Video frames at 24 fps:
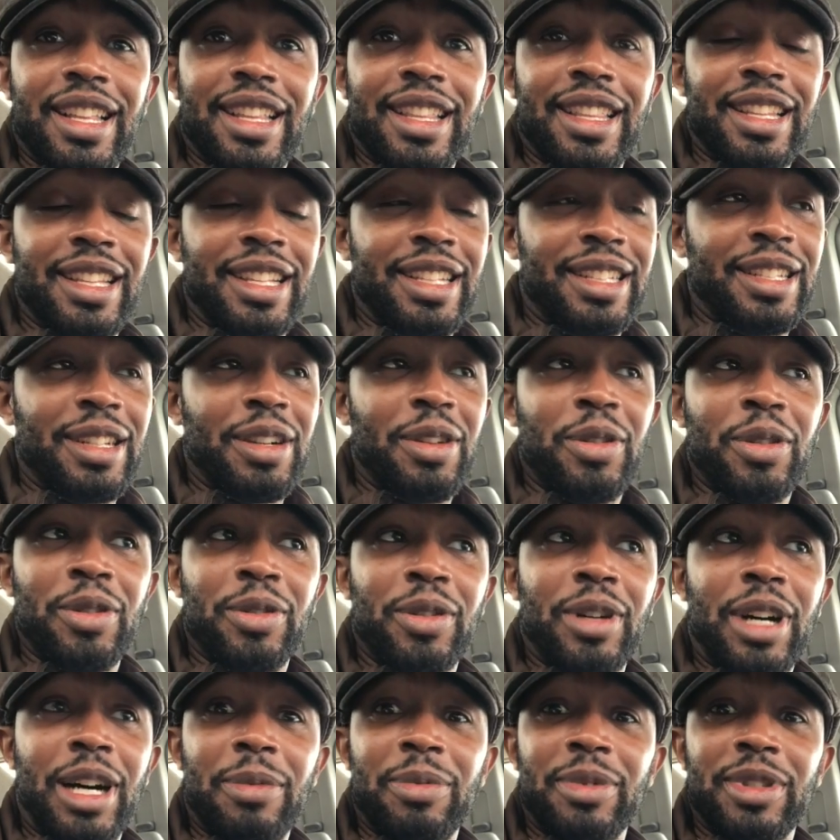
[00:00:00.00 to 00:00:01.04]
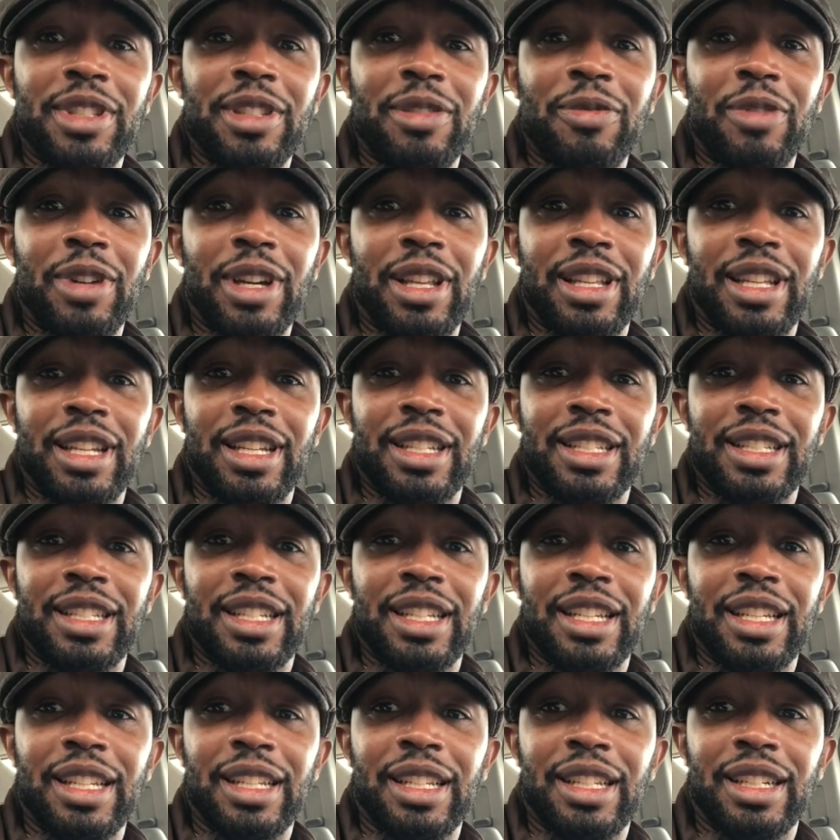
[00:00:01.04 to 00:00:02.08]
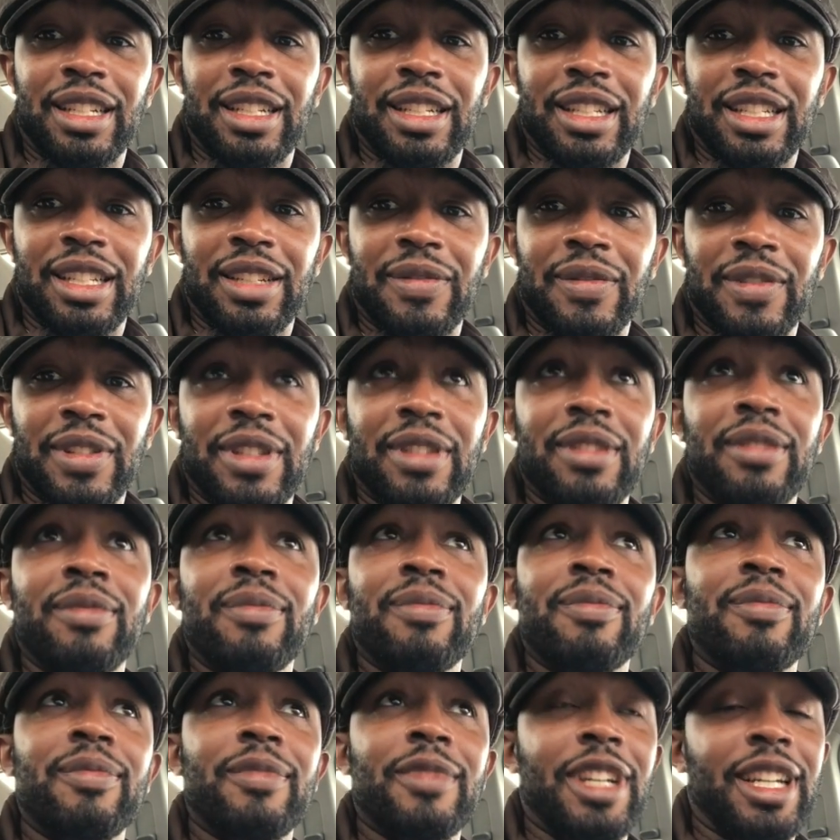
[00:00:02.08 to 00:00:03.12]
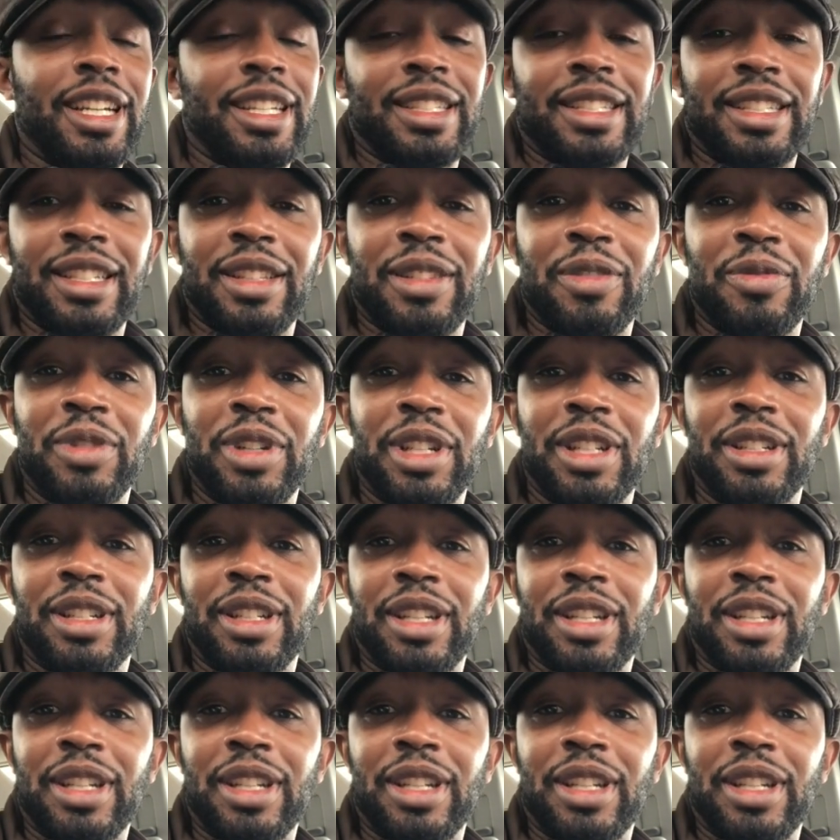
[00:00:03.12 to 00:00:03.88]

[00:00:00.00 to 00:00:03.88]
the total opposite way that it did, given, like I said, the week